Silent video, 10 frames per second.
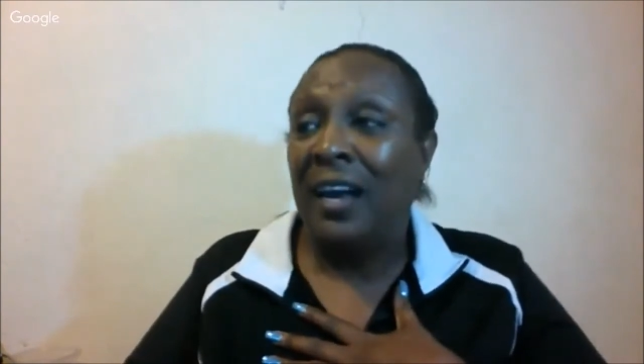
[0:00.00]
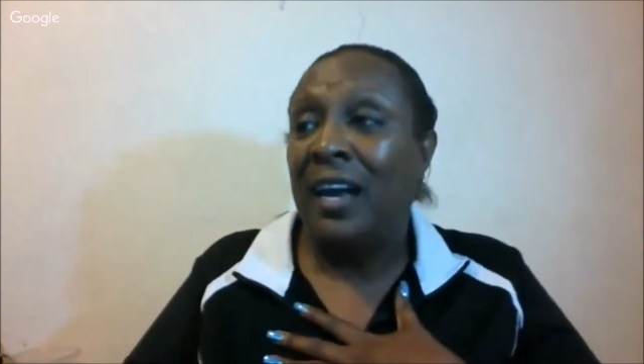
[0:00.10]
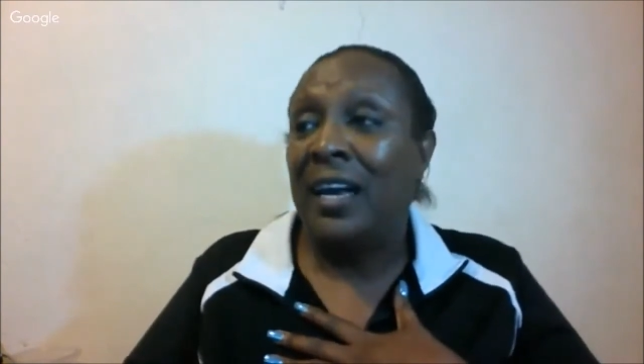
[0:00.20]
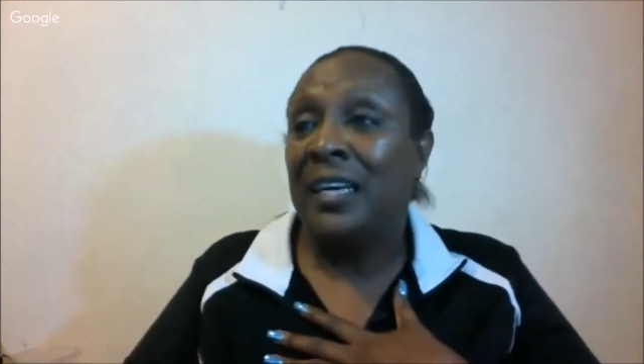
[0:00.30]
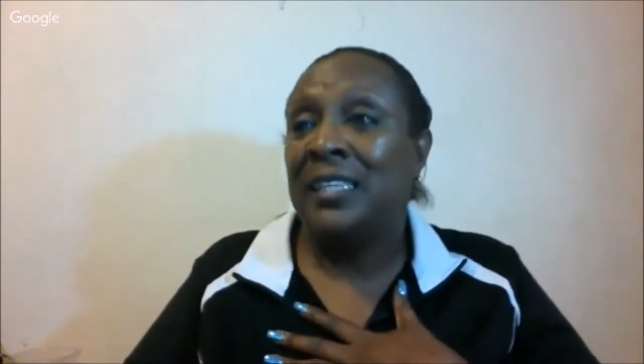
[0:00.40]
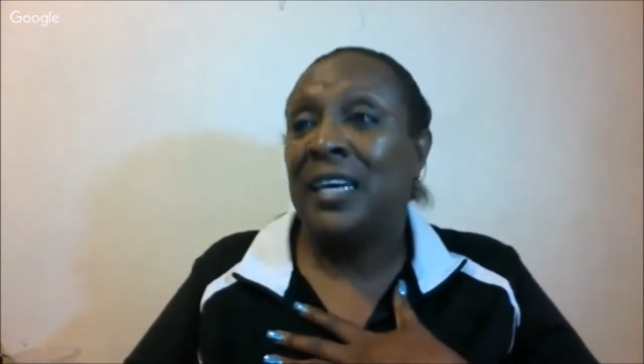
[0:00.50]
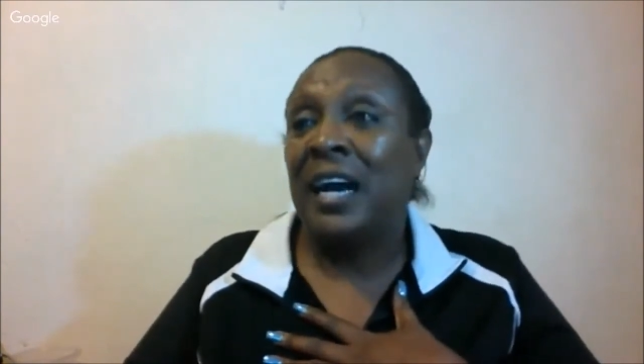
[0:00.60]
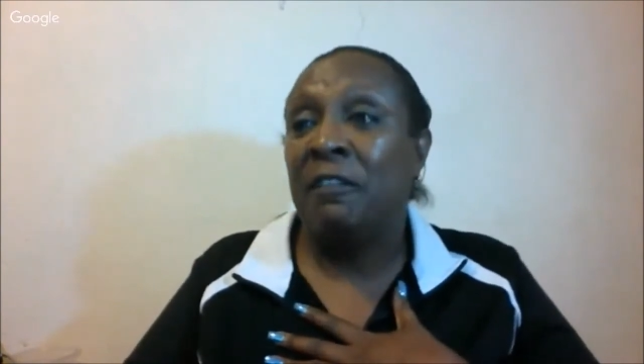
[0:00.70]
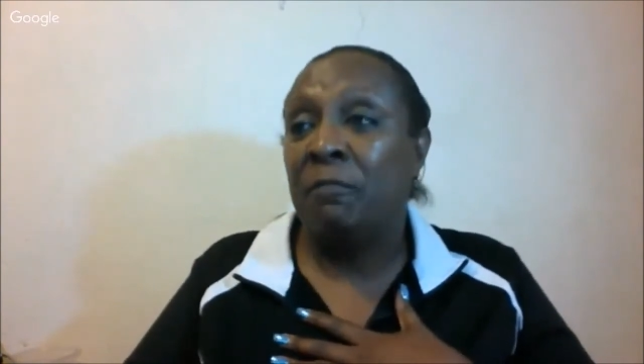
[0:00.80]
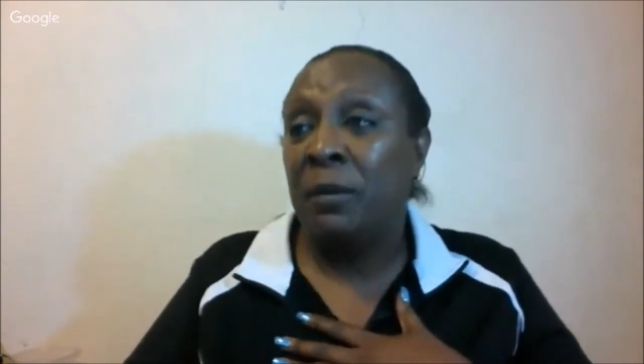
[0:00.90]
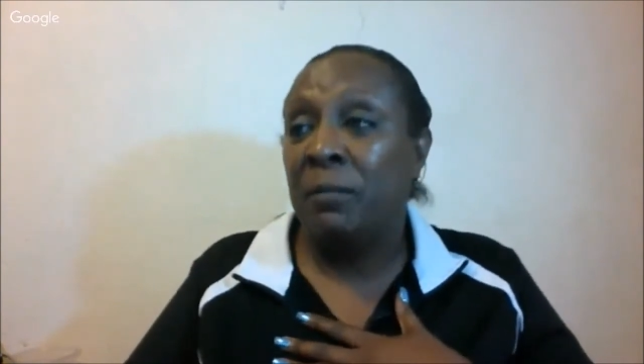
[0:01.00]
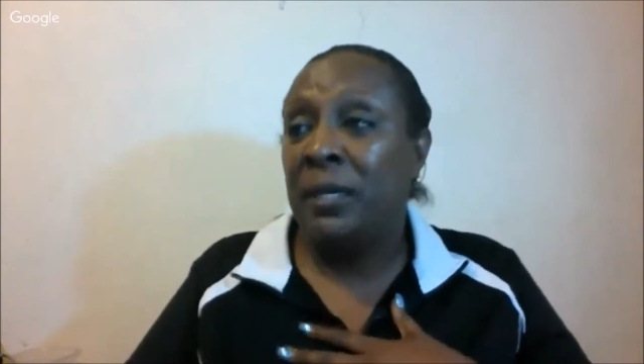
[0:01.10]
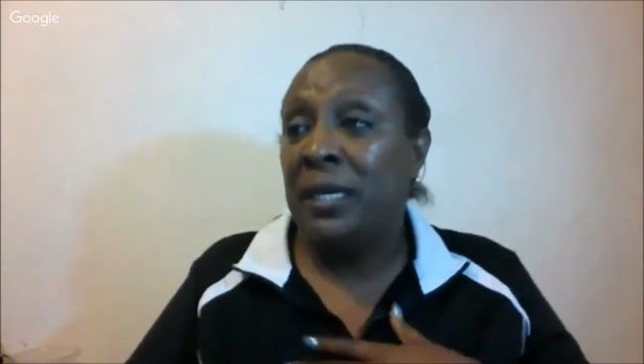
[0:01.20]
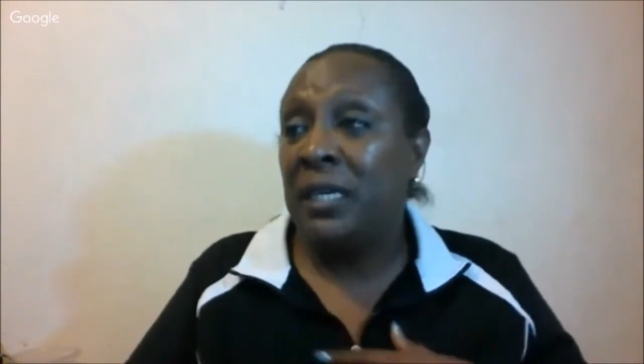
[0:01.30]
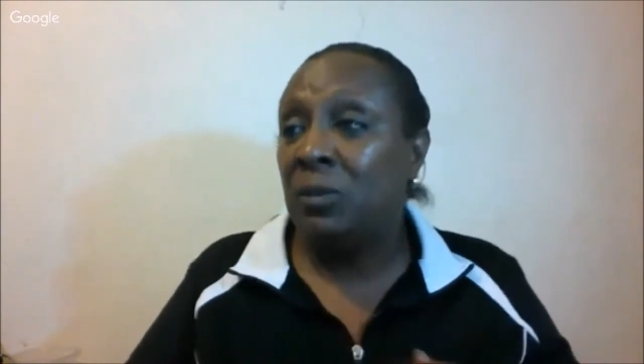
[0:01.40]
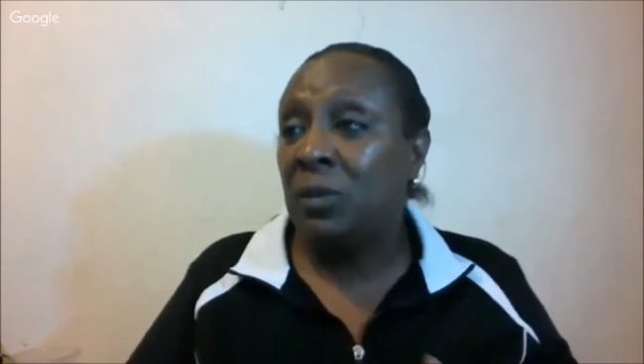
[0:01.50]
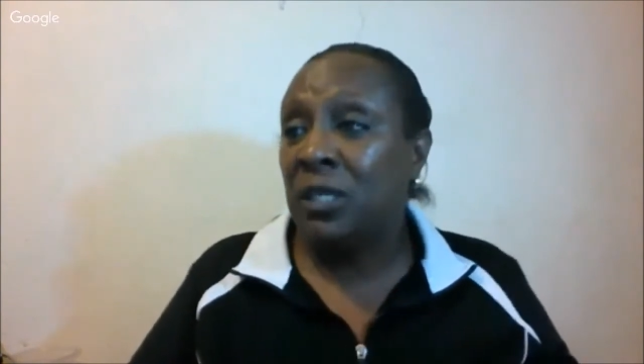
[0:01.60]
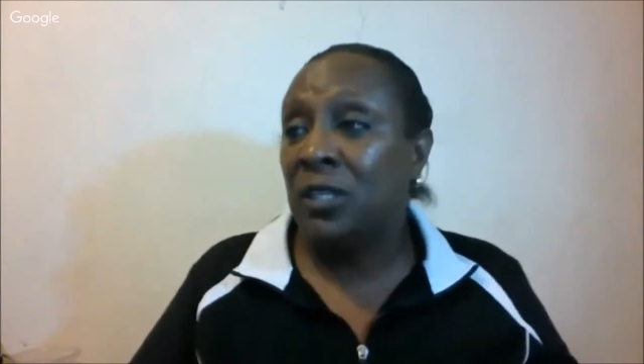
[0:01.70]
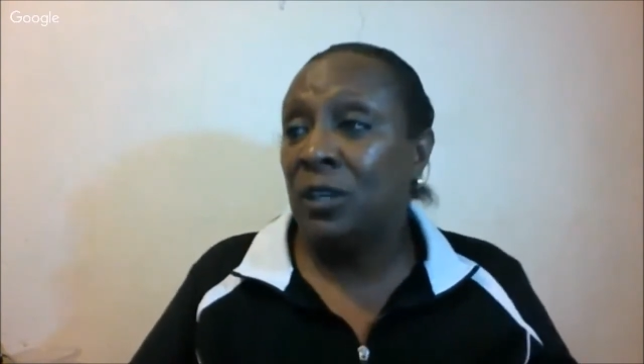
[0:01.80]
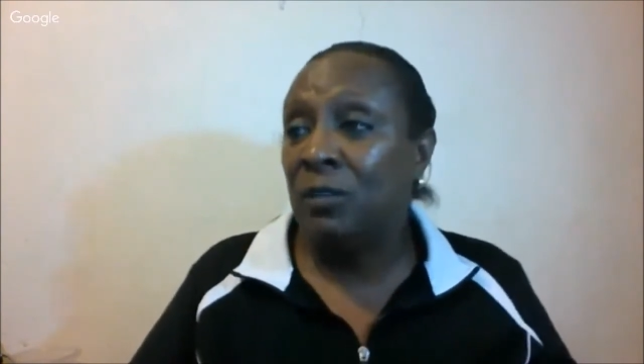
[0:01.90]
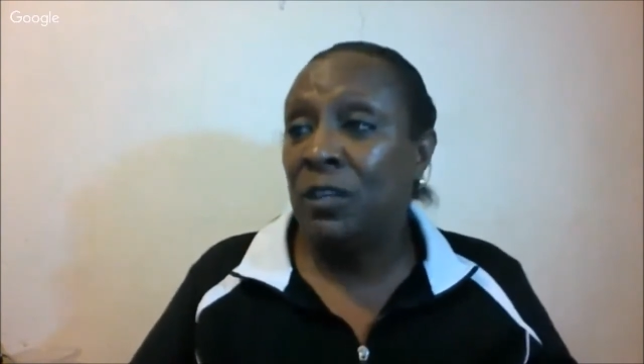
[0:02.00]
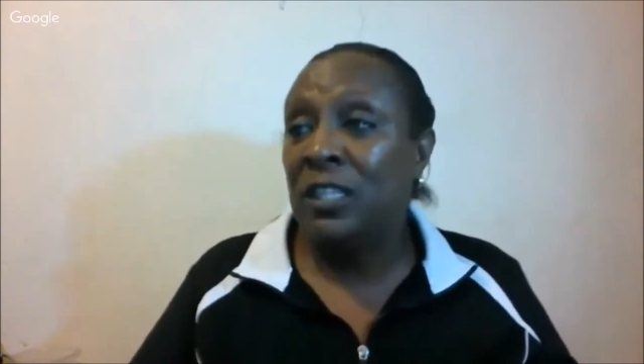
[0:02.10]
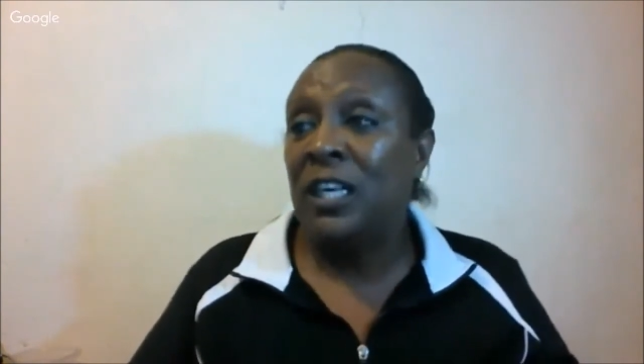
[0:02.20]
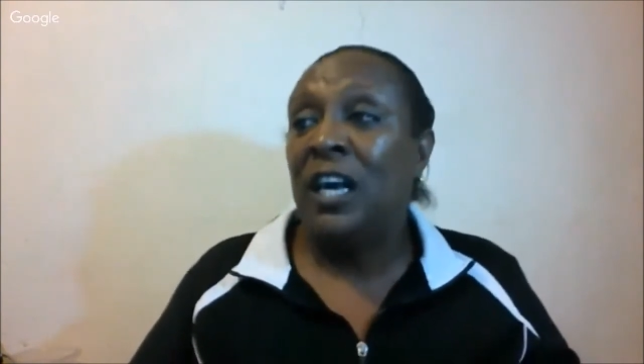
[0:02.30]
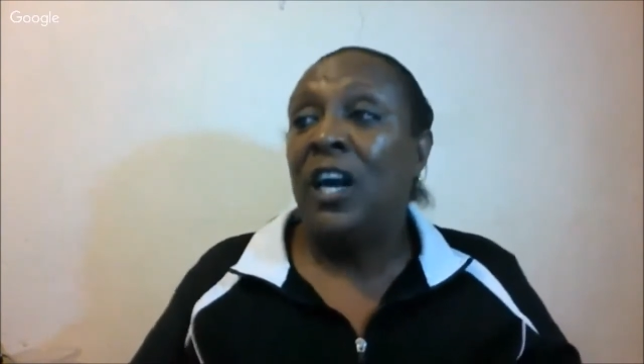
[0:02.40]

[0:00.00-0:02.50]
and I've been pleased with the service.